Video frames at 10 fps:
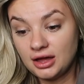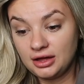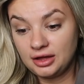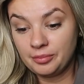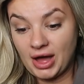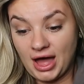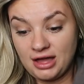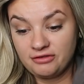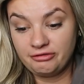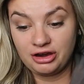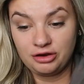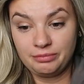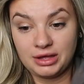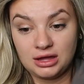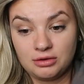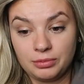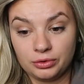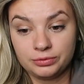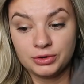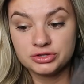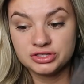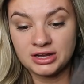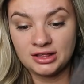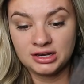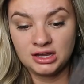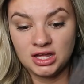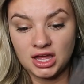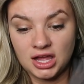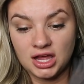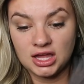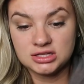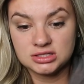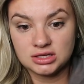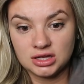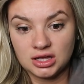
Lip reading: I have a very big, bold personality, and